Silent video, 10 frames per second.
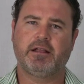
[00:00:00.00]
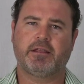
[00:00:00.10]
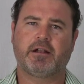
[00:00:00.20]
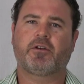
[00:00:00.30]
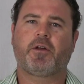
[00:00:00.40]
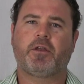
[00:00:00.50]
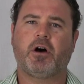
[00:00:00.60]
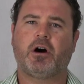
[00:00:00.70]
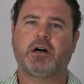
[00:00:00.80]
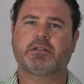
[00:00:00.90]
that have got the
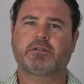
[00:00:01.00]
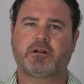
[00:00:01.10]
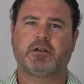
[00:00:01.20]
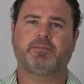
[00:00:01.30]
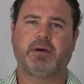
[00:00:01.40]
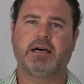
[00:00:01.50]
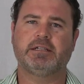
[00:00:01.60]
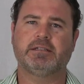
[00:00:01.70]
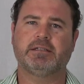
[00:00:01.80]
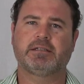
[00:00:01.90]
highest gross
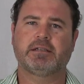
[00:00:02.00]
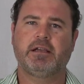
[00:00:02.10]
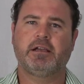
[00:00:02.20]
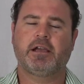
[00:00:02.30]
margins.